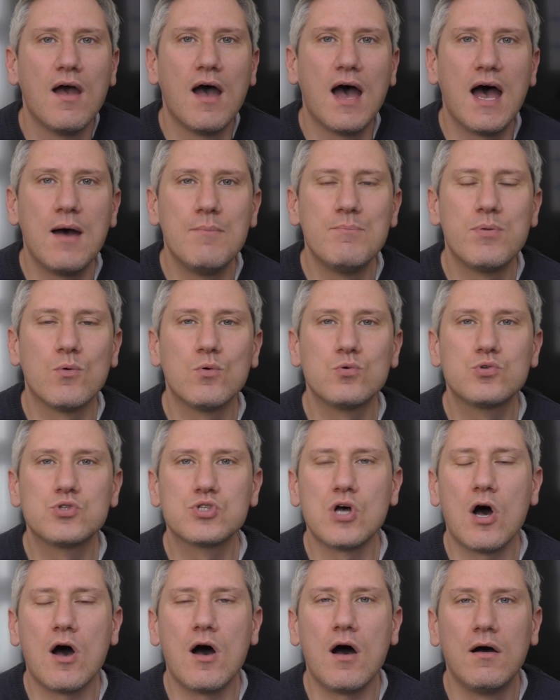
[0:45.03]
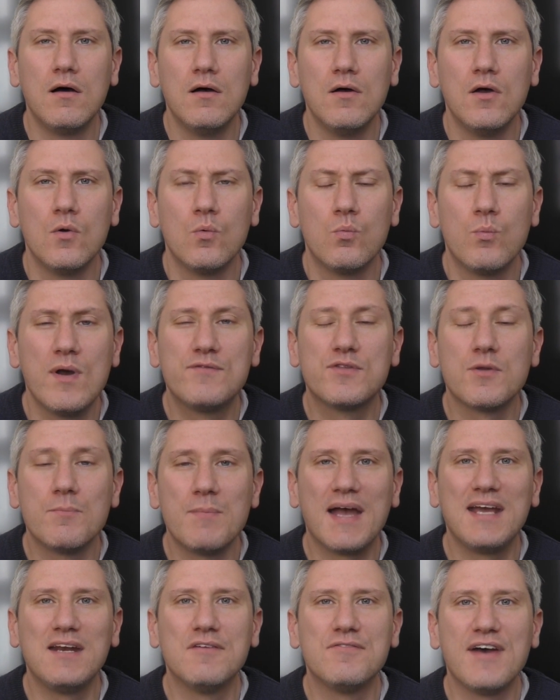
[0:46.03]
But we'll start with the
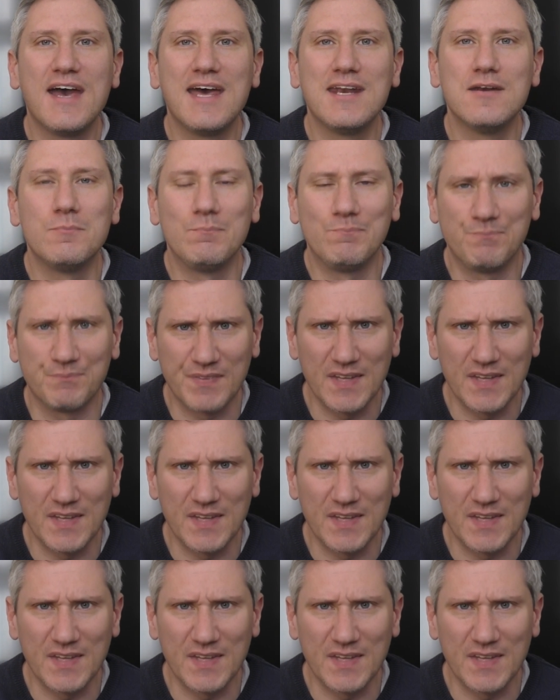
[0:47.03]
main event.